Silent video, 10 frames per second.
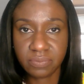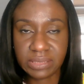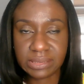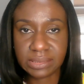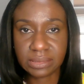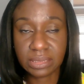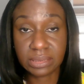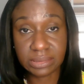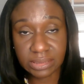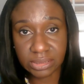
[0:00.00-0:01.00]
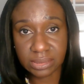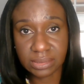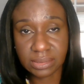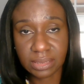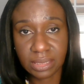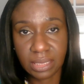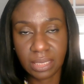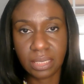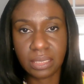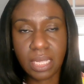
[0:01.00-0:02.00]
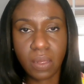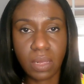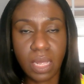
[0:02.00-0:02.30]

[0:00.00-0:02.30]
of these conditions. Now,